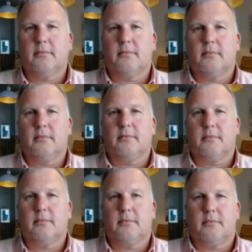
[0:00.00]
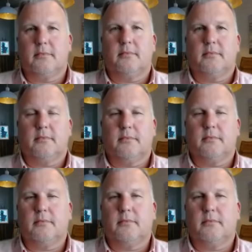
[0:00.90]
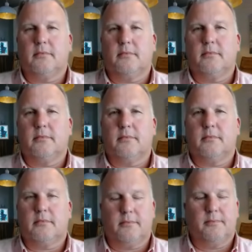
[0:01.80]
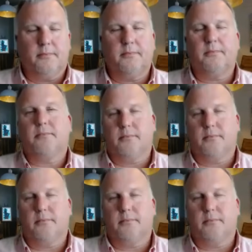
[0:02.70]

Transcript: No words are spoken by the person on screen.